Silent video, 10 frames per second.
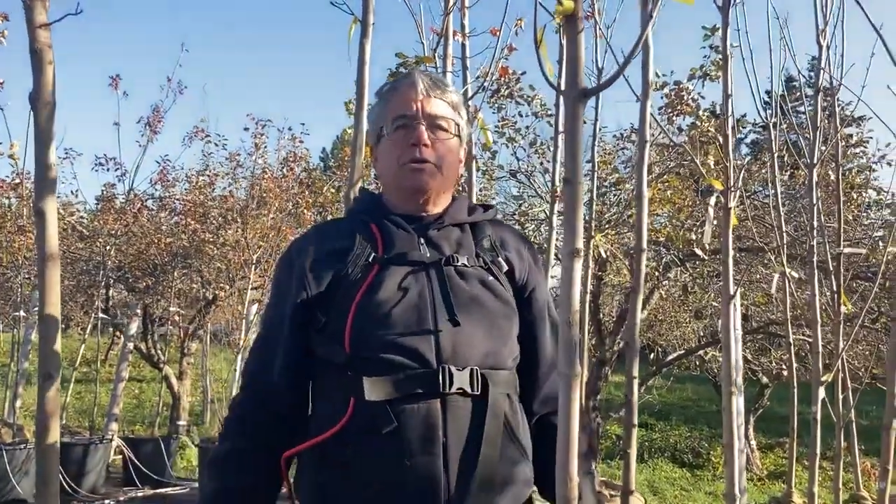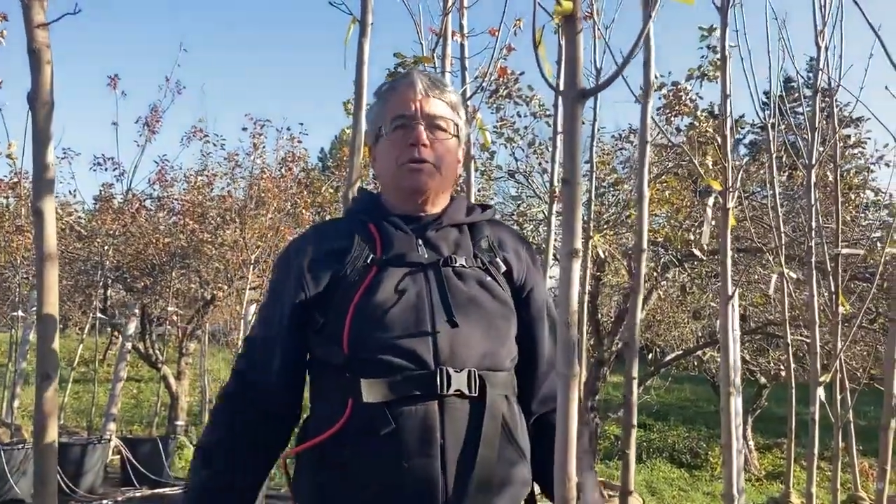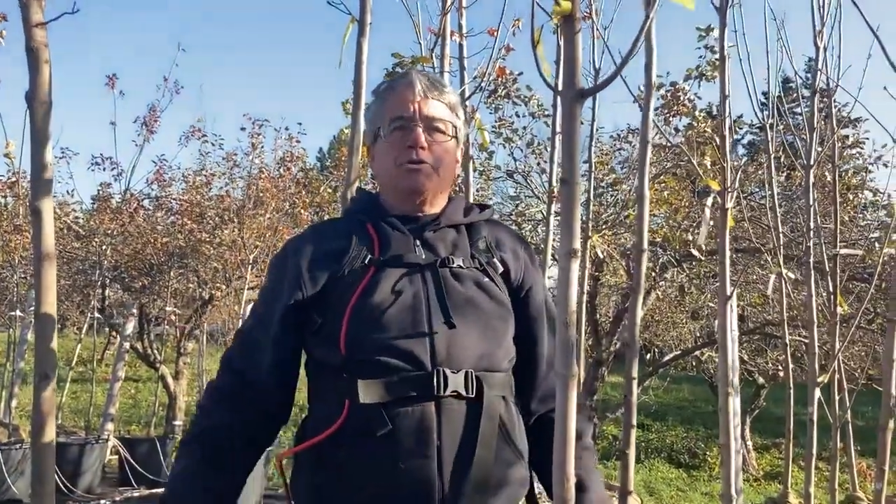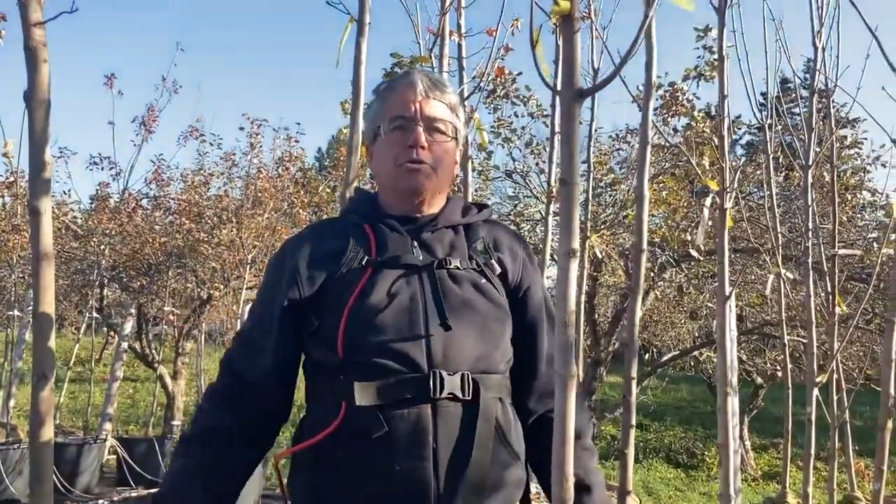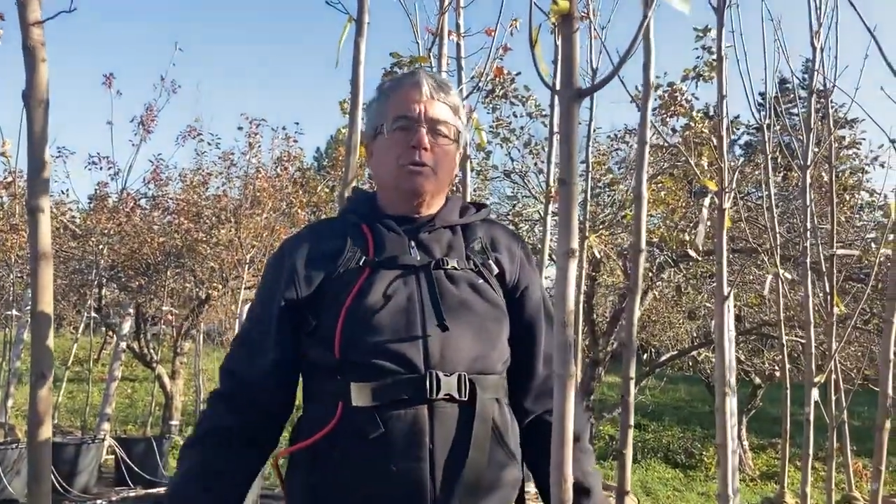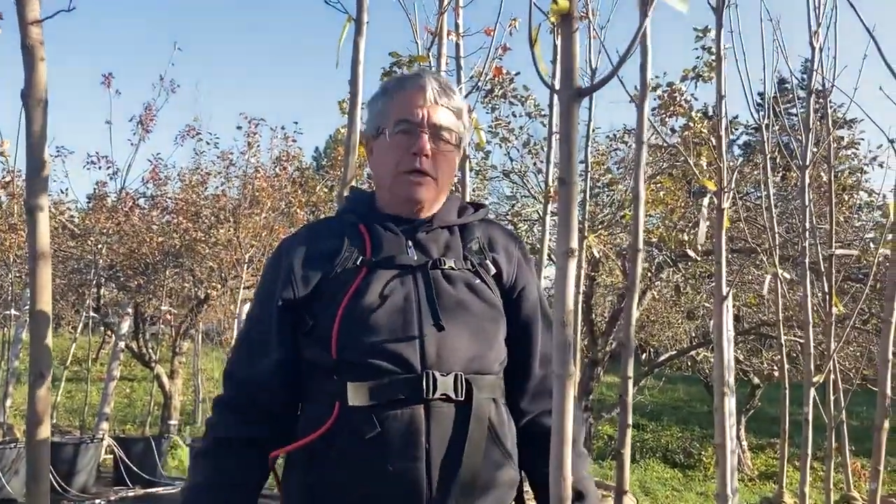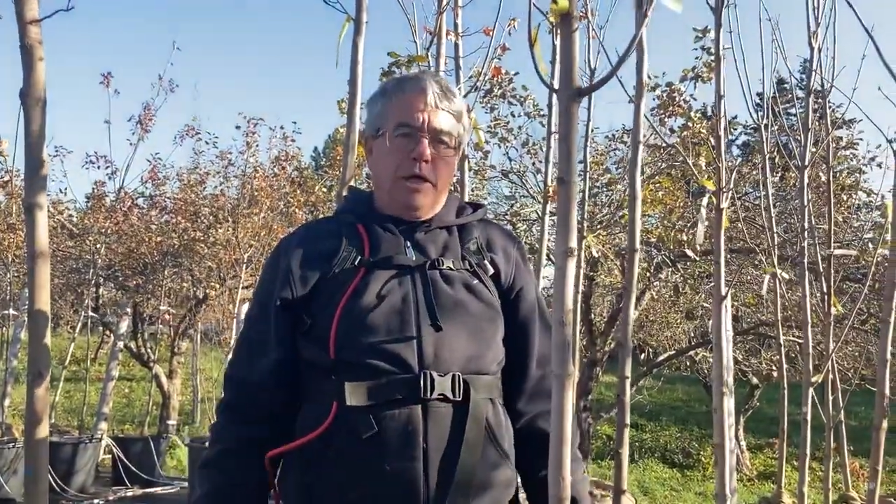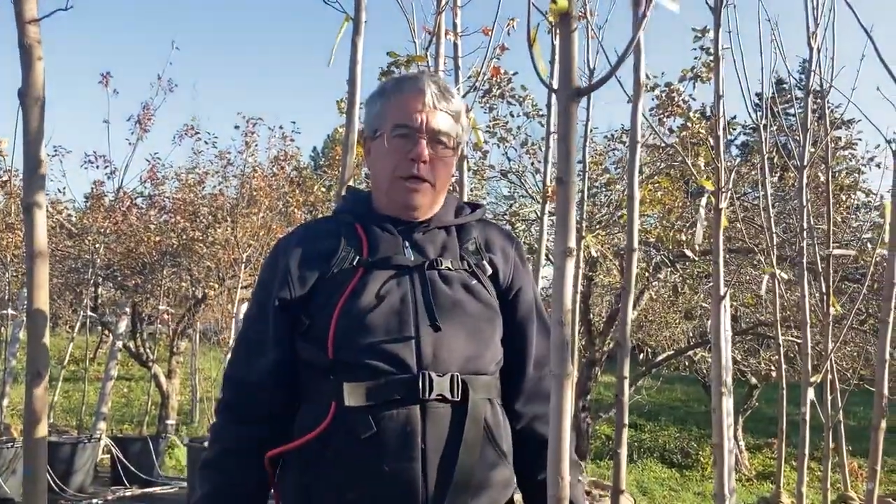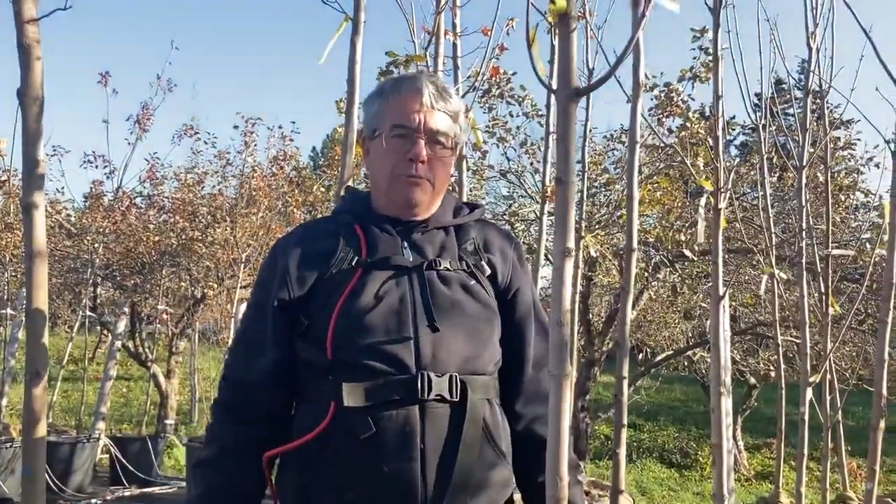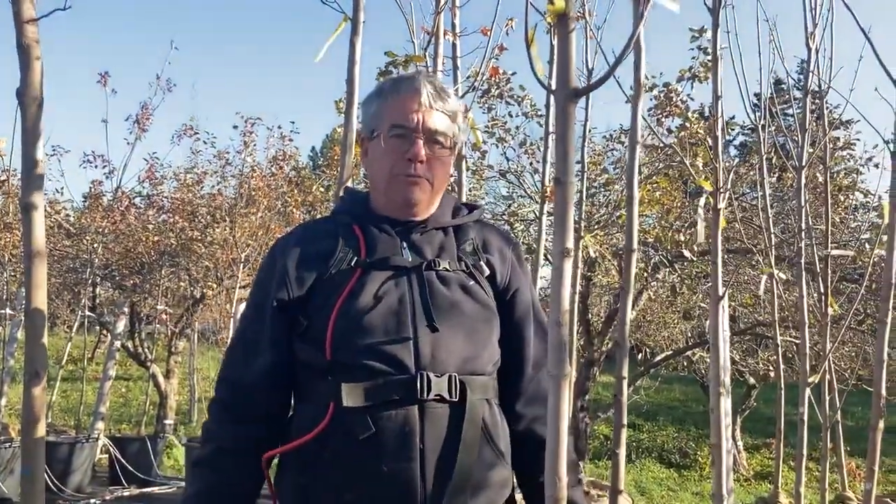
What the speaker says: that you will get.